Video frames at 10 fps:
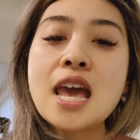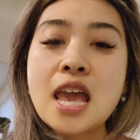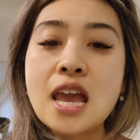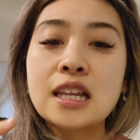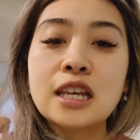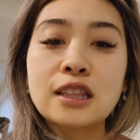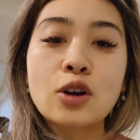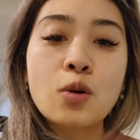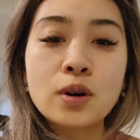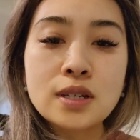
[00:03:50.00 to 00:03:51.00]
And the
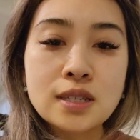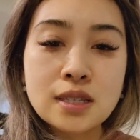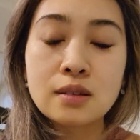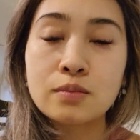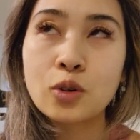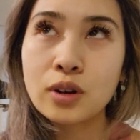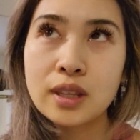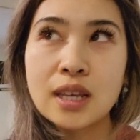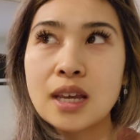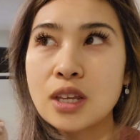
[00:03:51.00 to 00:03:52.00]
course or the
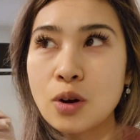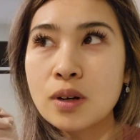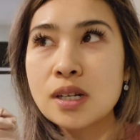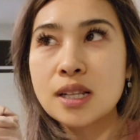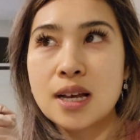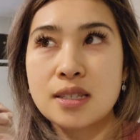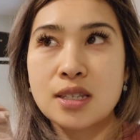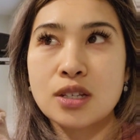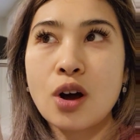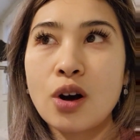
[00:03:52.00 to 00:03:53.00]
yoga class
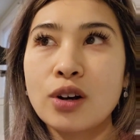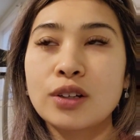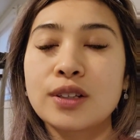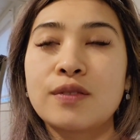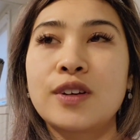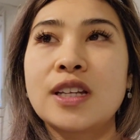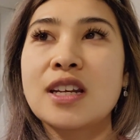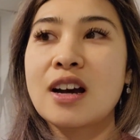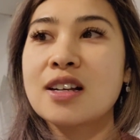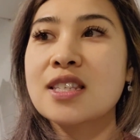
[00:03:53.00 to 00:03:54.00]
is called
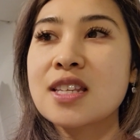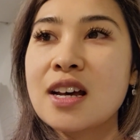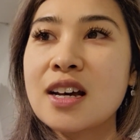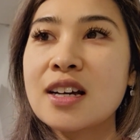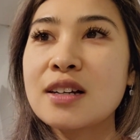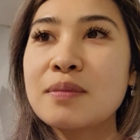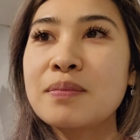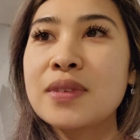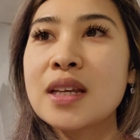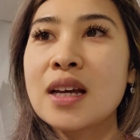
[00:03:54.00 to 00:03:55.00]
Vinyasa,
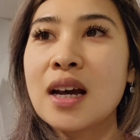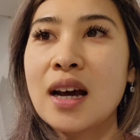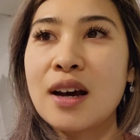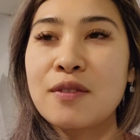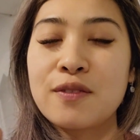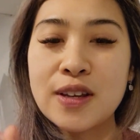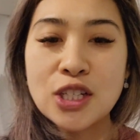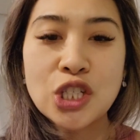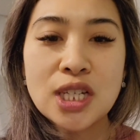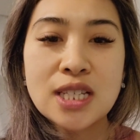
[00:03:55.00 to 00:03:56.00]
uh,
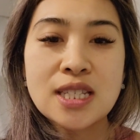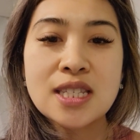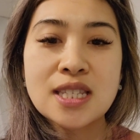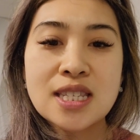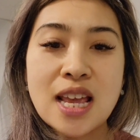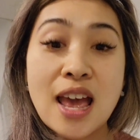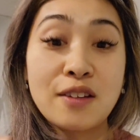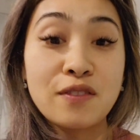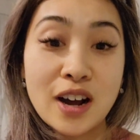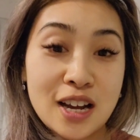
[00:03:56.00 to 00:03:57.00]
Visions,
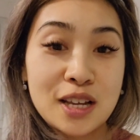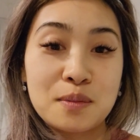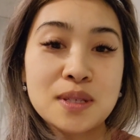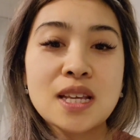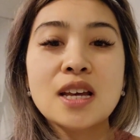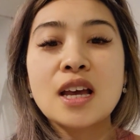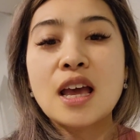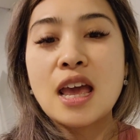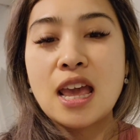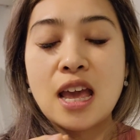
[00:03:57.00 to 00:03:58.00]
and Vibes.
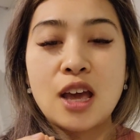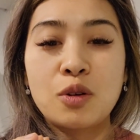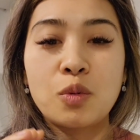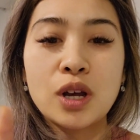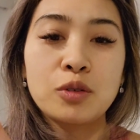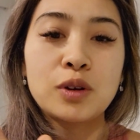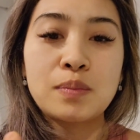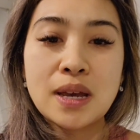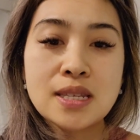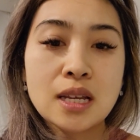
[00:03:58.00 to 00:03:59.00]
And what we
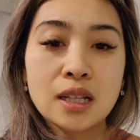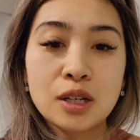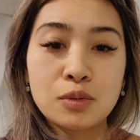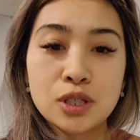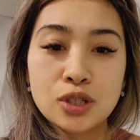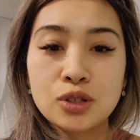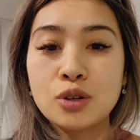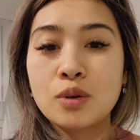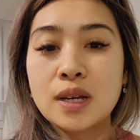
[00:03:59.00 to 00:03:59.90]
basically would do